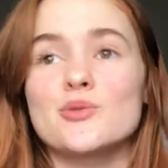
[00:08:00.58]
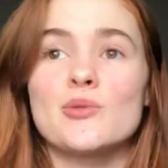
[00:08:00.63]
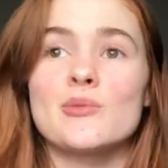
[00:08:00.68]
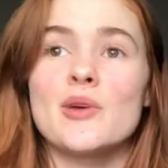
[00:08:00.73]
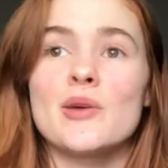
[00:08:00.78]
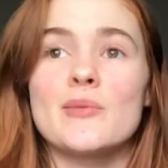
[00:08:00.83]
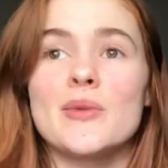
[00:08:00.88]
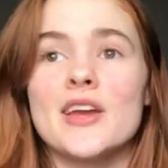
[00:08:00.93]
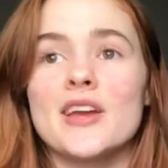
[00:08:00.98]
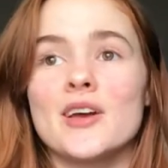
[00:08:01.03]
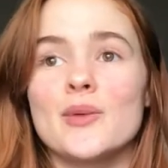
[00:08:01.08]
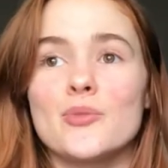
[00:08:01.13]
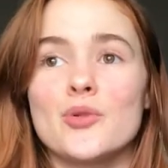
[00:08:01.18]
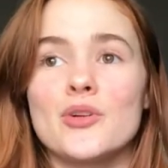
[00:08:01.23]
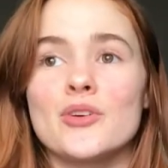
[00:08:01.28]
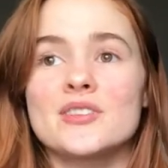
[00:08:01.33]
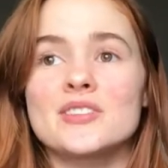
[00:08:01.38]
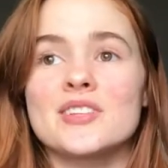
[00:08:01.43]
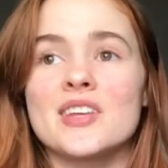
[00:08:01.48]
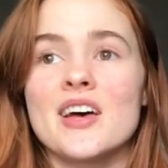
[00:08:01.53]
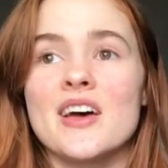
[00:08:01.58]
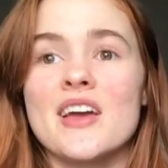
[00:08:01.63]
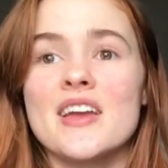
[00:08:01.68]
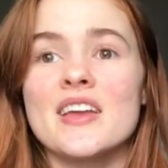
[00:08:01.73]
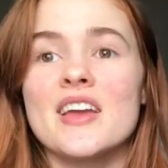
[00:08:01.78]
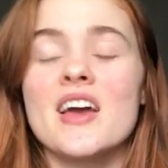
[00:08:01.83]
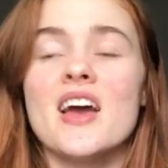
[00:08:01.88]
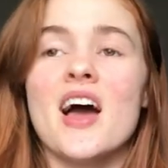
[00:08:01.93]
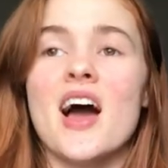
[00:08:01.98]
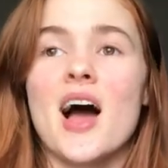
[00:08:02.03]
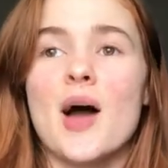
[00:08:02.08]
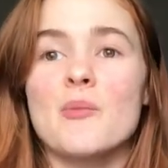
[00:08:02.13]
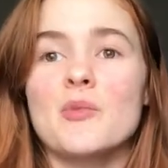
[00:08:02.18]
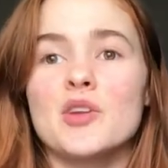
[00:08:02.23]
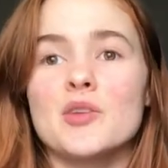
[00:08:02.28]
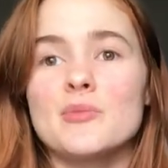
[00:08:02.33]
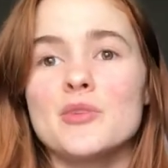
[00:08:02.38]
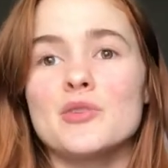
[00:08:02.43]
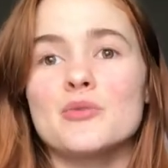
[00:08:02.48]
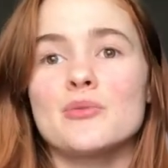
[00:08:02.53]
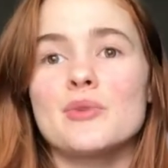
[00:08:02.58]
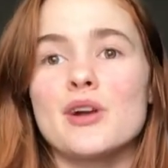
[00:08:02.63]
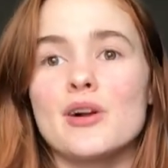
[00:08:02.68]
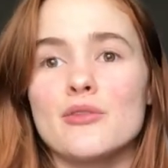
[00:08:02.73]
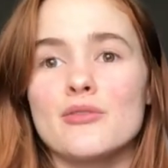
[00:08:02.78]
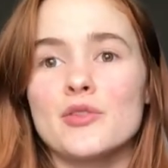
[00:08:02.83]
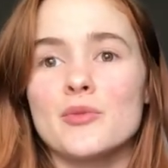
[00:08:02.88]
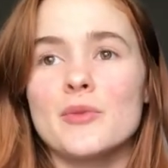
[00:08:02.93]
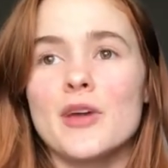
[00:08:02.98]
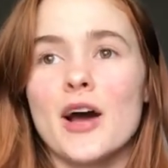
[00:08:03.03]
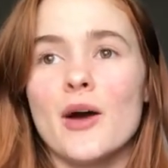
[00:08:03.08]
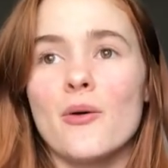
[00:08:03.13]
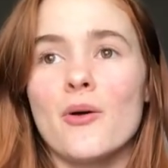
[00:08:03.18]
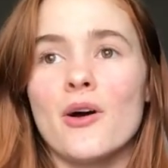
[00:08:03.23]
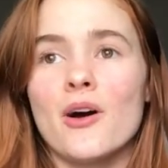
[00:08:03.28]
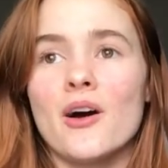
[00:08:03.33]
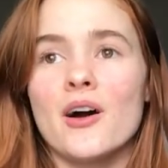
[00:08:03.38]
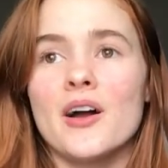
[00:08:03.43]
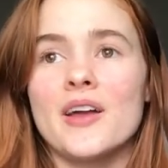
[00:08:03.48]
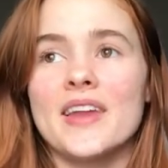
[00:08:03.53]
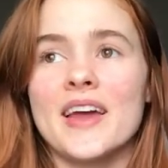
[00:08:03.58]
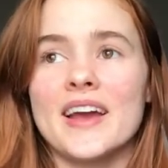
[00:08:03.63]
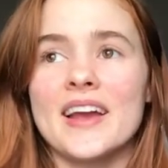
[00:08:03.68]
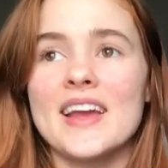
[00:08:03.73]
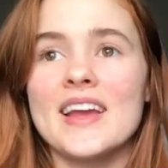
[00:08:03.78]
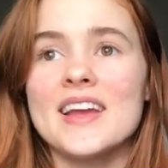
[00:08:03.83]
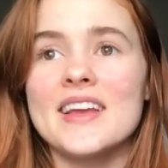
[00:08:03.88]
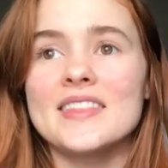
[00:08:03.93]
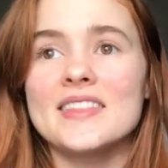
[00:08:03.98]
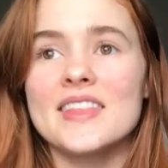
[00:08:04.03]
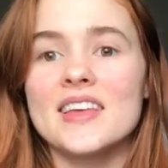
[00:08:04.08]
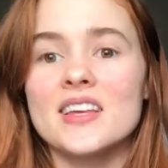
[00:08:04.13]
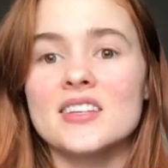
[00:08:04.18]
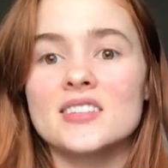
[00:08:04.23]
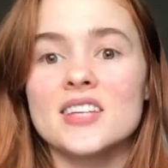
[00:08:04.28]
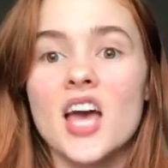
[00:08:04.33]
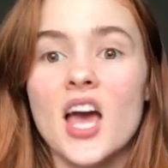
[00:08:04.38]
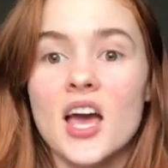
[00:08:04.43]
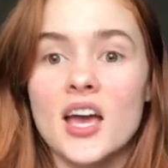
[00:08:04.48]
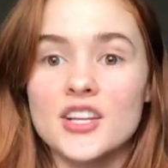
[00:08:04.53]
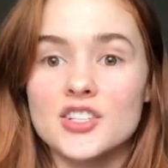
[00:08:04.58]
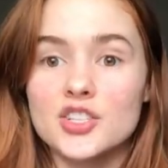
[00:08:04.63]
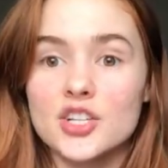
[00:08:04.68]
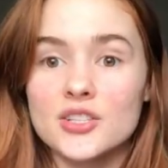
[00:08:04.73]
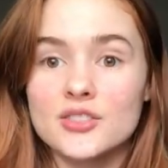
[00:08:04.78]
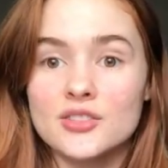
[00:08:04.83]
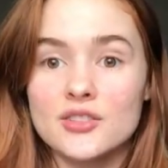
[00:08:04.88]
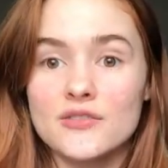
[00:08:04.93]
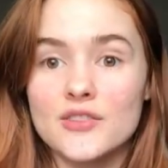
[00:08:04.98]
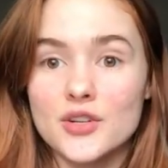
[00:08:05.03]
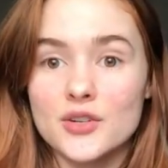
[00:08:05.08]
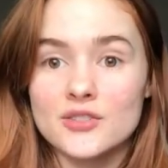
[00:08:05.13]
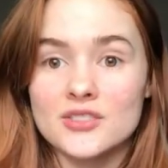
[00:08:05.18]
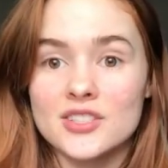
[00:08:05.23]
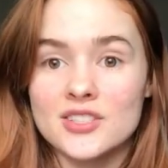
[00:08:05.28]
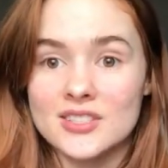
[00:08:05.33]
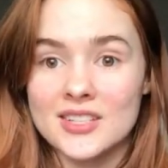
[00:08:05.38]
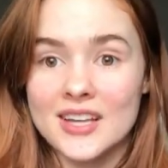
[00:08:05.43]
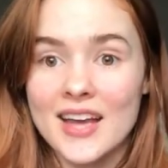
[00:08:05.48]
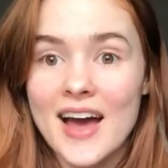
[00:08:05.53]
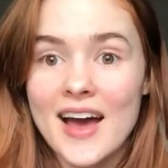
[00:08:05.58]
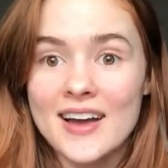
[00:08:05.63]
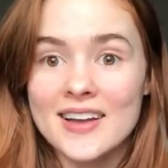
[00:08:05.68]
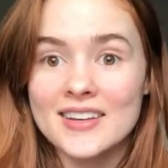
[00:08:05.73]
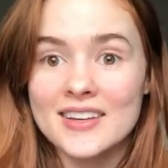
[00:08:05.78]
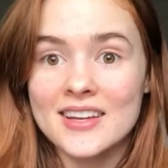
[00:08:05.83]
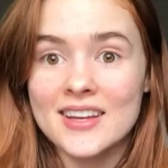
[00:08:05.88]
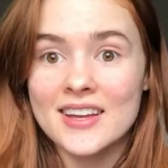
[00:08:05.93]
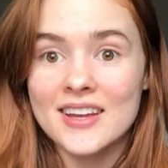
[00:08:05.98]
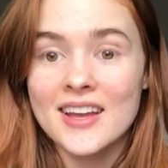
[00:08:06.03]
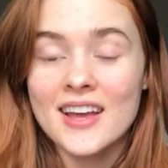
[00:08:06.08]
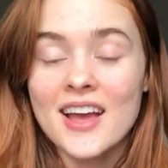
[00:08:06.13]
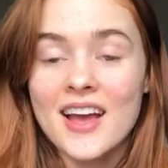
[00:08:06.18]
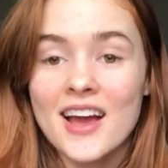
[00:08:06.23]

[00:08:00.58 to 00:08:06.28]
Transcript: what my makeup looks like. I'm gonna be real from now on. I hate this. And she had severe cystic acne.